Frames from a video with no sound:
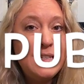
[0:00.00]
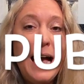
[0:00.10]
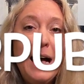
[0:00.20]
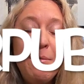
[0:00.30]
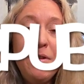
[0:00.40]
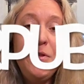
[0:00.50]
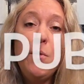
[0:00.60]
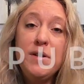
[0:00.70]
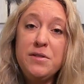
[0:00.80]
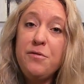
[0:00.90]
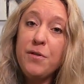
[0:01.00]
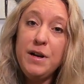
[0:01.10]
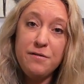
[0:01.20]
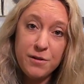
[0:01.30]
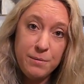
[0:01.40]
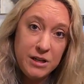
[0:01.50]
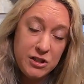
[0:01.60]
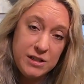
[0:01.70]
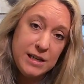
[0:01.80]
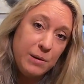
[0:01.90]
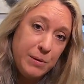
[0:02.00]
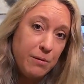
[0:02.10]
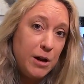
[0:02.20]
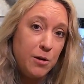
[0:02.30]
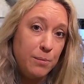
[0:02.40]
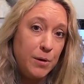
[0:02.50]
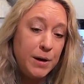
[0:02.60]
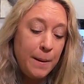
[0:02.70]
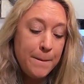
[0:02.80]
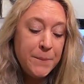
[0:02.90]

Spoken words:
tab if you want some free information to help you write your book.